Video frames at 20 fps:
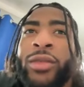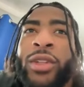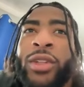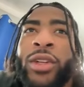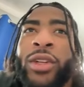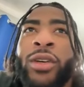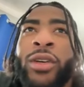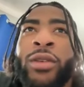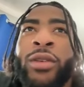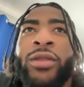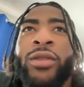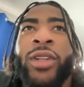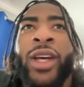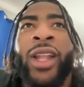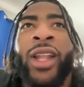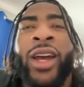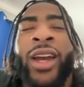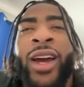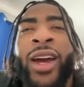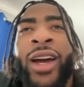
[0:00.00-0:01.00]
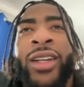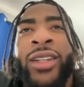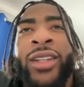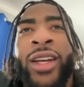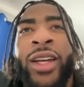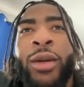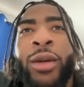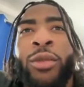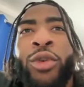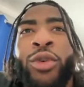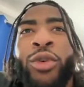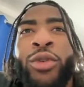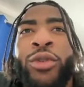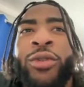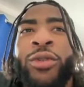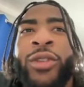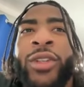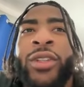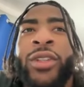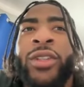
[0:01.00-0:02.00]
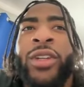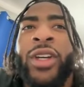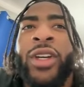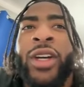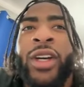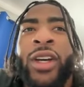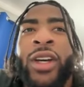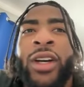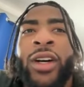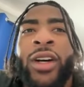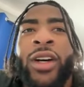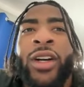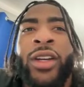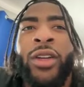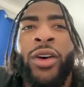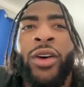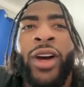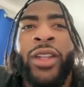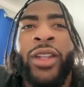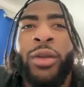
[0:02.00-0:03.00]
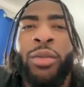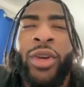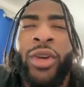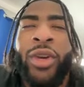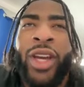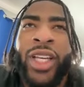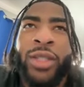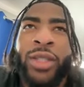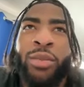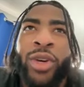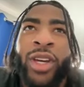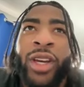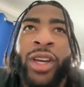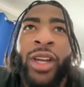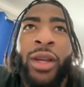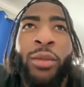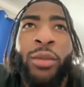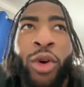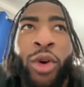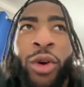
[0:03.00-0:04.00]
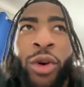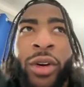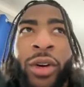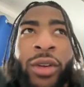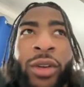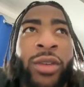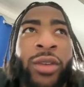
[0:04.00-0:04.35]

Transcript: you know, they like guys that can move and uh, you don't have to be as big anymore.